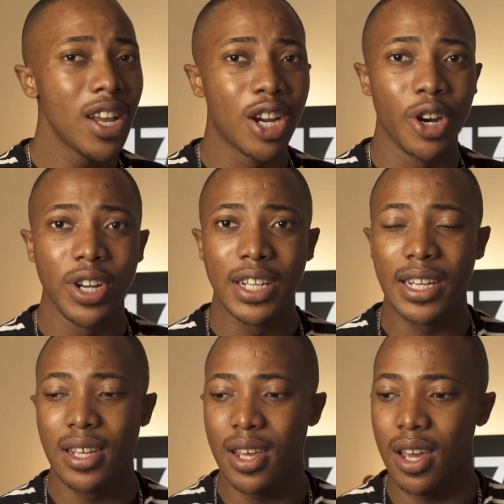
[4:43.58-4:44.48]

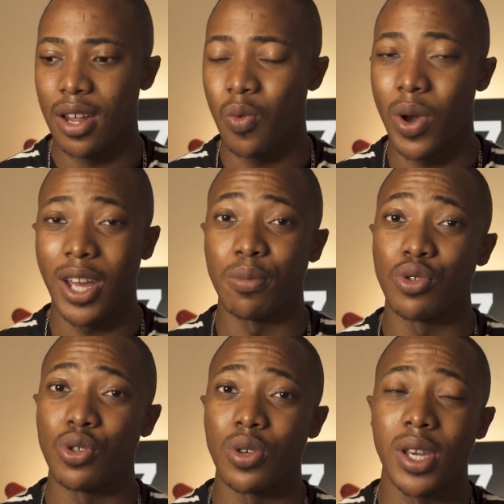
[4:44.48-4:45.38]
currently in what
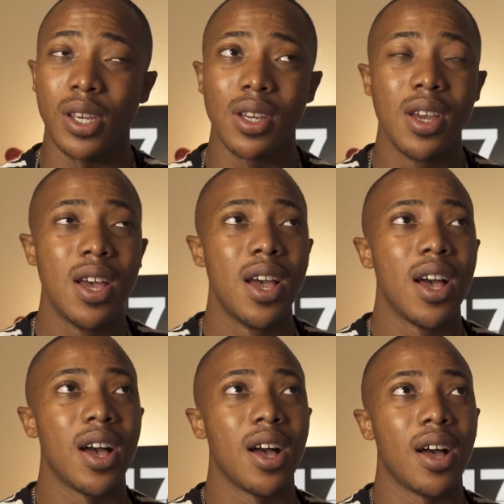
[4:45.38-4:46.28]
I'm doing,
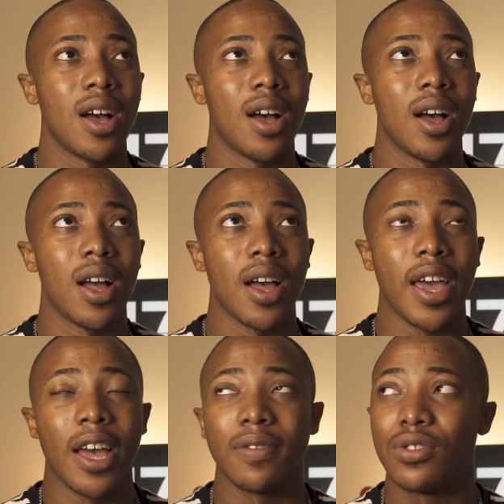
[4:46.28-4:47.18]
I
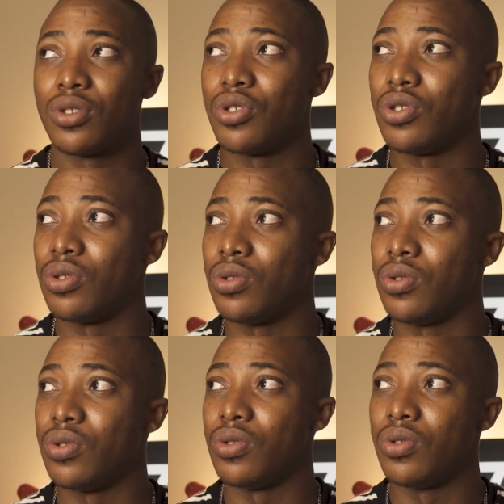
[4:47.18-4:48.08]
have to
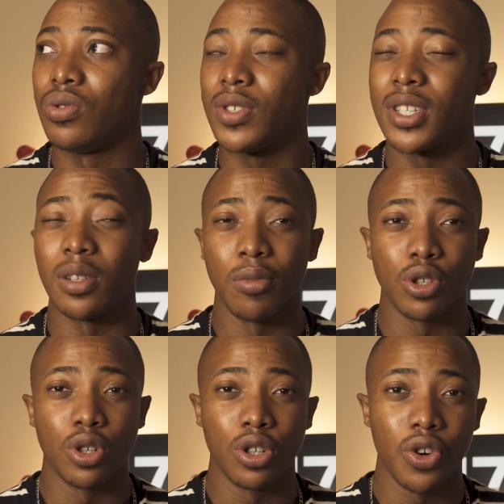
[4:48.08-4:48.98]
do
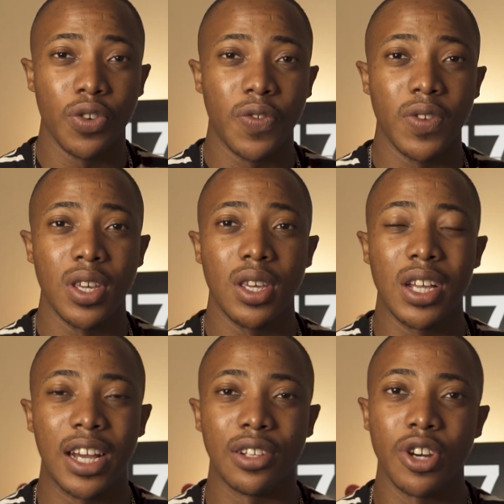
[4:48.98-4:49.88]
cinematography,
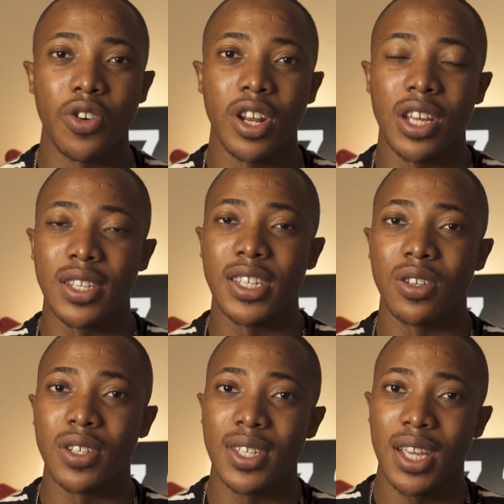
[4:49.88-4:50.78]
color grading, and
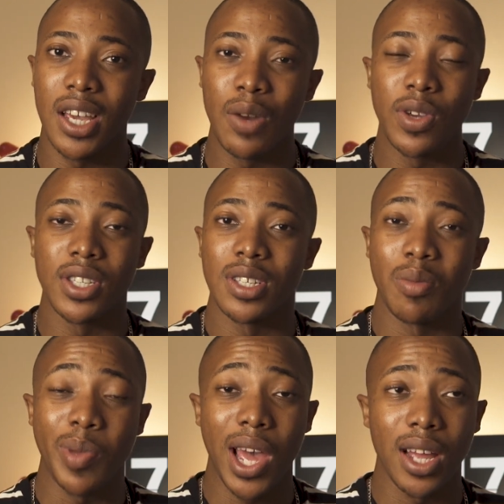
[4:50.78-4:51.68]
sound design, which
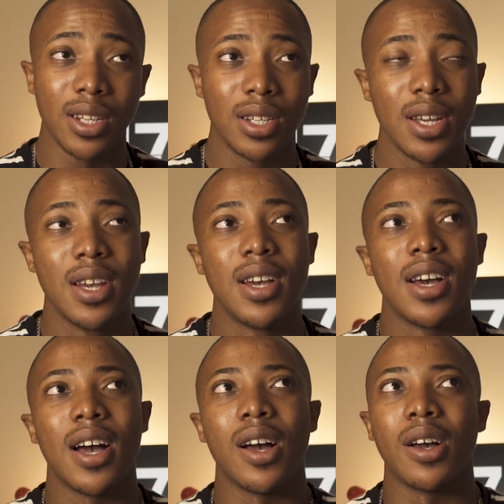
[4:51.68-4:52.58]
isn't bad.
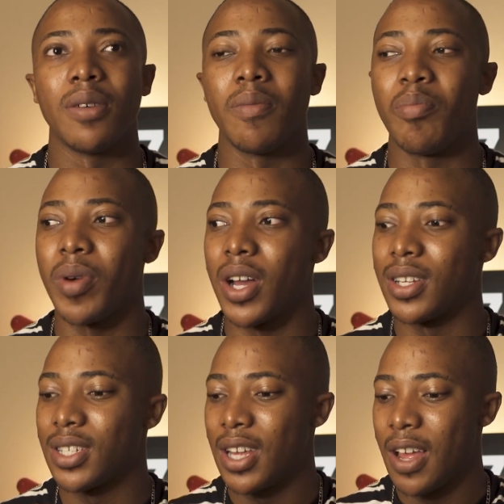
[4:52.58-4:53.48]

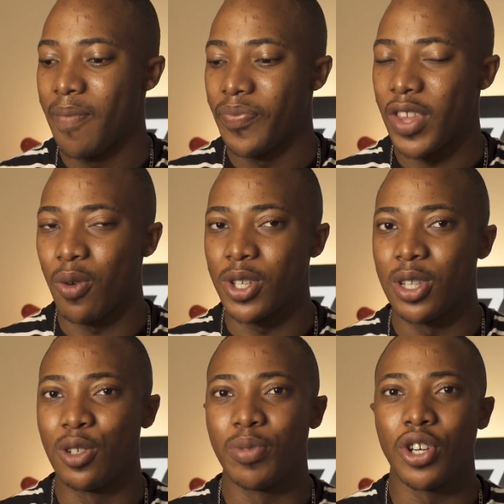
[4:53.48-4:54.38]
But it was a
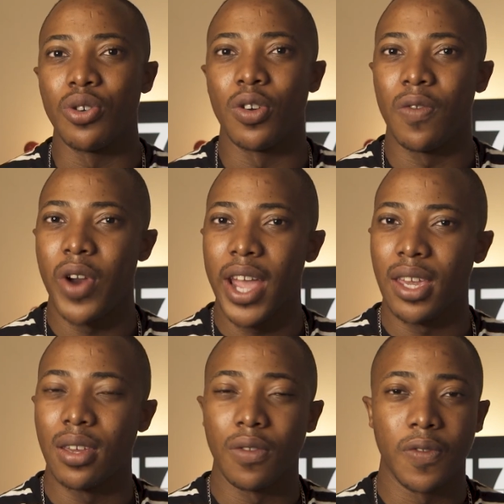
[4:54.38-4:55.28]
little bit
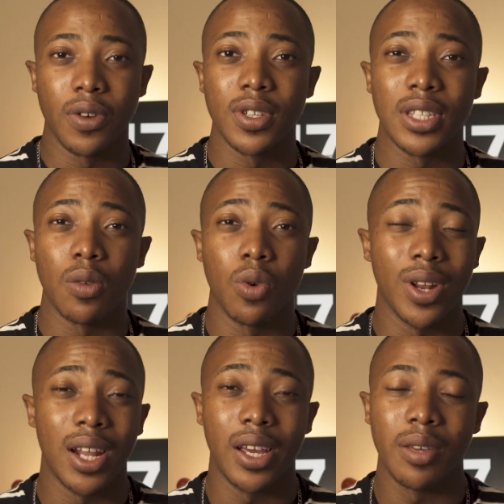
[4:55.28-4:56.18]
nerve-wracking at first, I
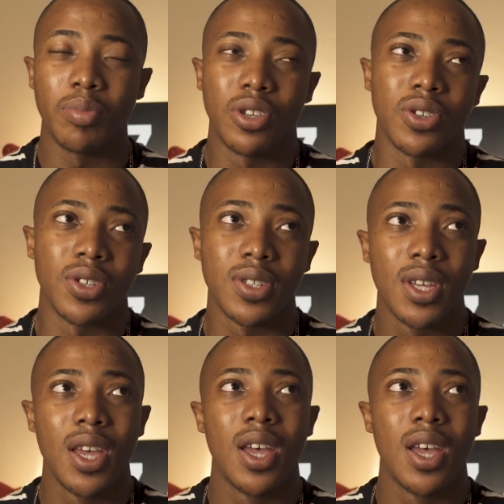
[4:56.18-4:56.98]
won't lie, because